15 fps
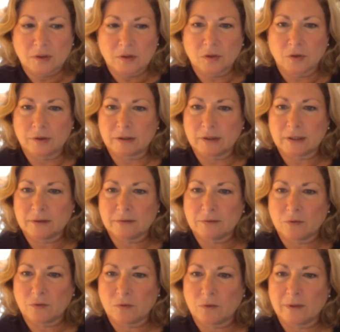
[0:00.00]
Laura,
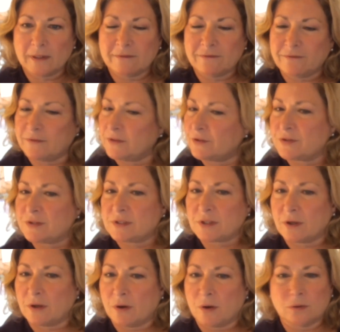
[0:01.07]
if there's
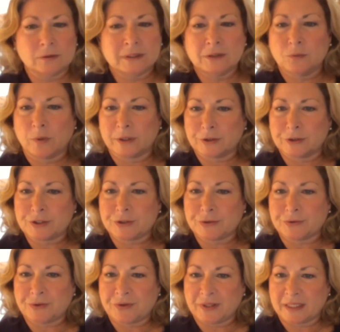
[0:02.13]
only one or
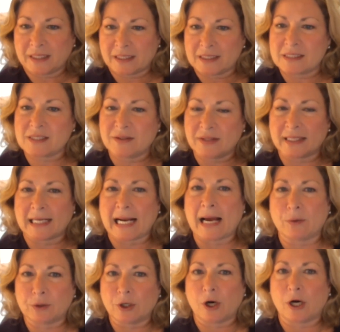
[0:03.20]
two things that
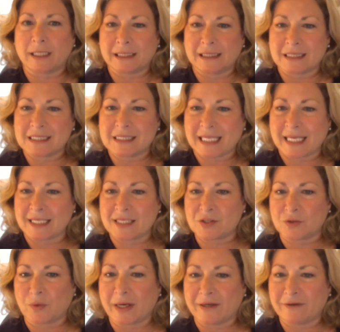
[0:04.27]
our audience takes
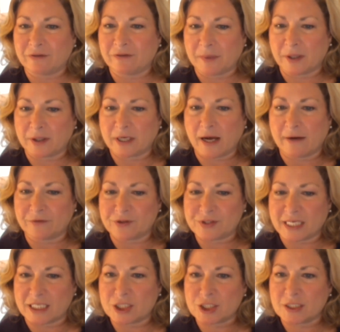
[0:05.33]
away from our
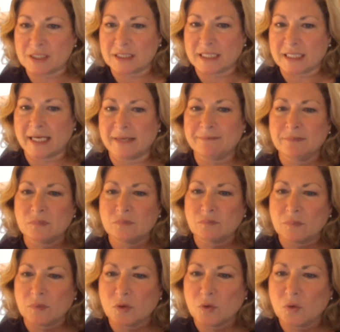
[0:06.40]
conversation today,
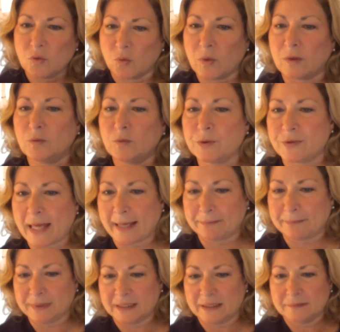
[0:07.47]
what would
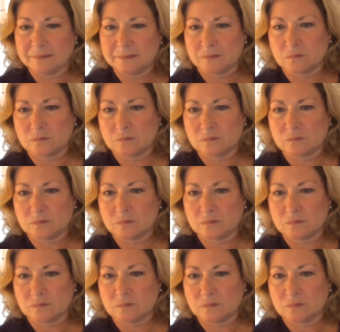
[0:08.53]
that be?